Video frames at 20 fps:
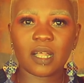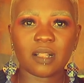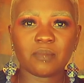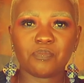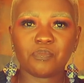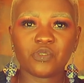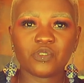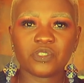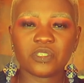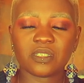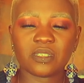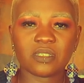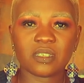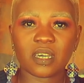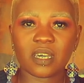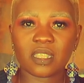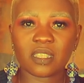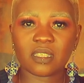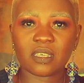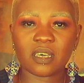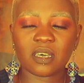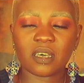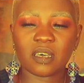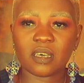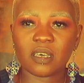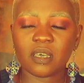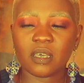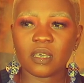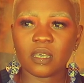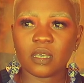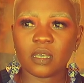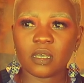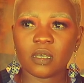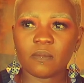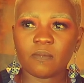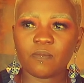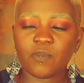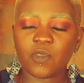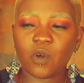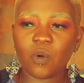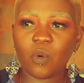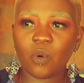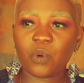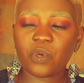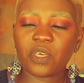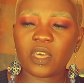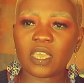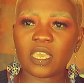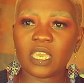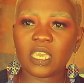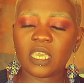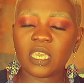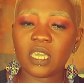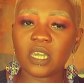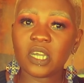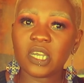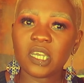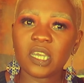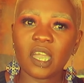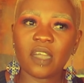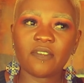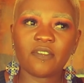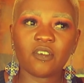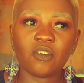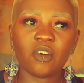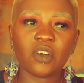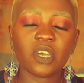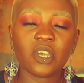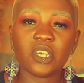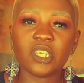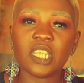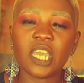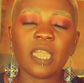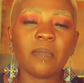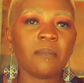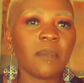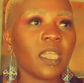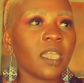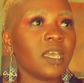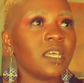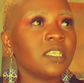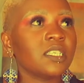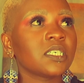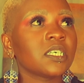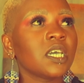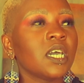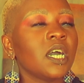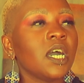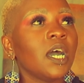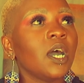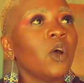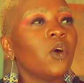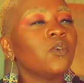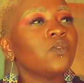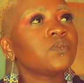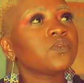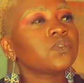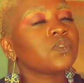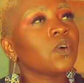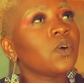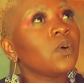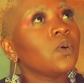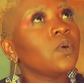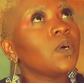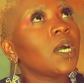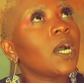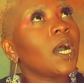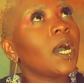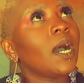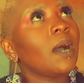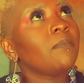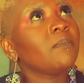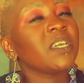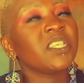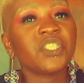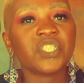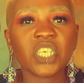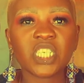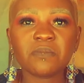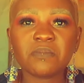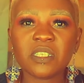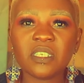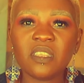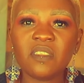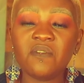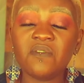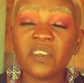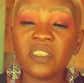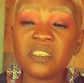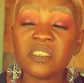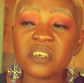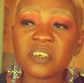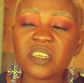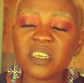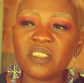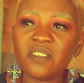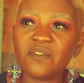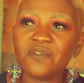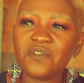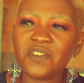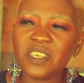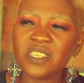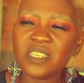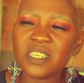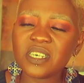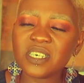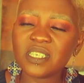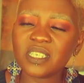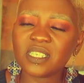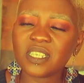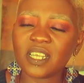I'll put the author here. I forgot her name. And also Enchantment in Venus.